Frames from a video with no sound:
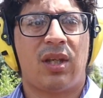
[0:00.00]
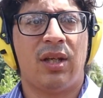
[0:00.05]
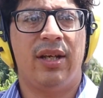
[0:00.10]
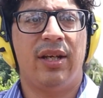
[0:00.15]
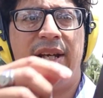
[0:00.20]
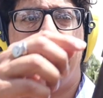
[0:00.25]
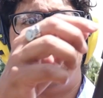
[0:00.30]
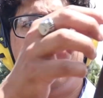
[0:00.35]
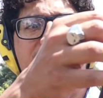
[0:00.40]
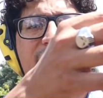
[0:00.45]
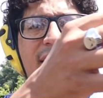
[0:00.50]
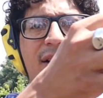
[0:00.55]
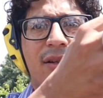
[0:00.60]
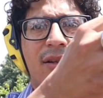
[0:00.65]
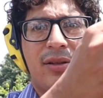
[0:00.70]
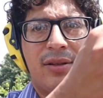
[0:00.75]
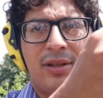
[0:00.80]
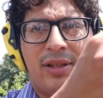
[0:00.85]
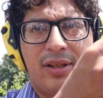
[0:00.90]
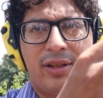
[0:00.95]
Again, you got
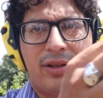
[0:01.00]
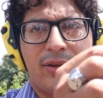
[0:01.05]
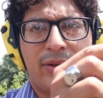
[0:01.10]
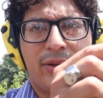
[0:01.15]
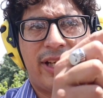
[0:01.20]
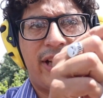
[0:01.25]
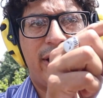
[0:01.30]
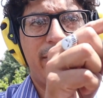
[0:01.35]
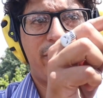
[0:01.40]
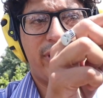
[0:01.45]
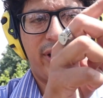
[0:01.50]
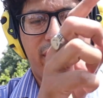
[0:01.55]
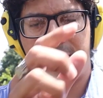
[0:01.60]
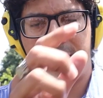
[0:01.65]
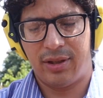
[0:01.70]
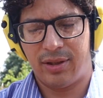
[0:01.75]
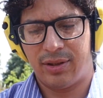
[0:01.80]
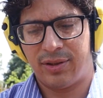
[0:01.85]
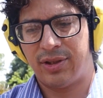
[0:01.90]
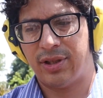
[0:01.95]
the little knobs right
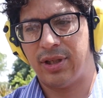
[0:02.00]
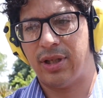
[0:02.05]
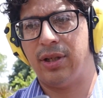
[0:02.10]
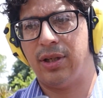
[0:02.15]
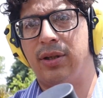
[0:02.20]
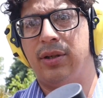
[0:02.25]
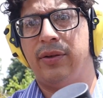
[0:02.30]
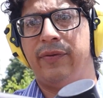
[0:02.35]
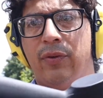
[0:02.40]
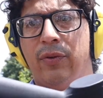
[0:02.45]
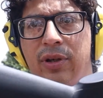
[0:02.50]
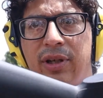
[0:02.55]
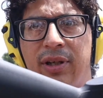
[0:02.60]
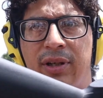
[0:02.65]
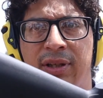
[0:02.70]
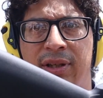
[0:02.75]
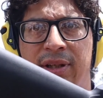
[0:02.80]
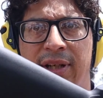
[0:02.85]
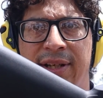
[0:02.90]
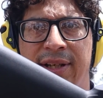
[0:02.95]
here, so if you
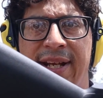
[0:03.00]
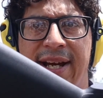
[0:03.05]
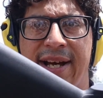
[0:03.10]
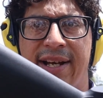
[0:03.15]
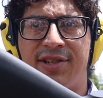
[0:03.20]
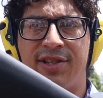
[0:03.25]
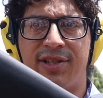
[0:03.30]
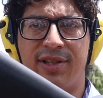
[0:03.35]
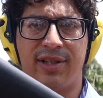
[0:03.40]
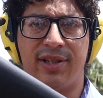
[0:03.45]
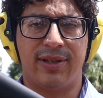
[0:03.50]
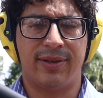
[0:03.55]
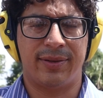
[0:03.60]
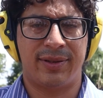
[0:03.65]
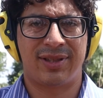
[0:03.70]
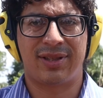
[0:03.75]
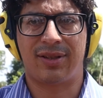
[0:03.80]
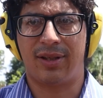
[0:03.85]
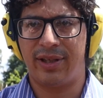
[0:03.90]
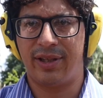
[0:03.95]
want to attach a
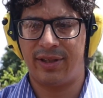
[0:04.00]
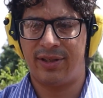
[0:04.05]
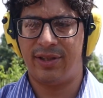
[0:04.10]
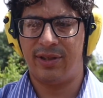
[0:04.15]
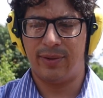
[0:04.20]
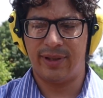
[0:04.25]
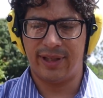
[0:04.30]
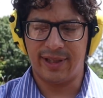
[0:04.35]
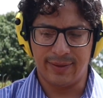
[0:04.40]
sling to